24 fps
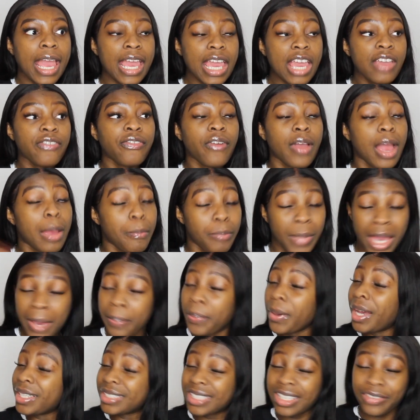If me
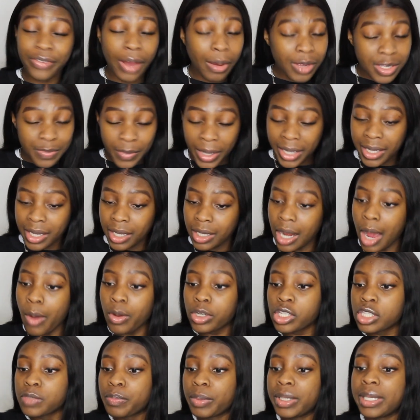personally, if I was Meghan, I
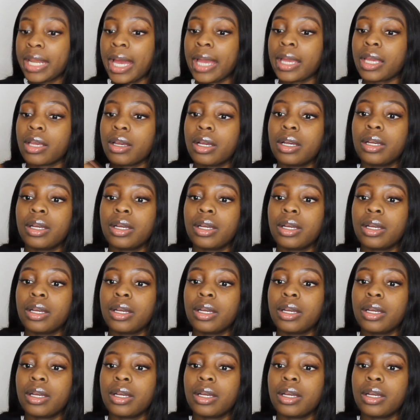would have just been like,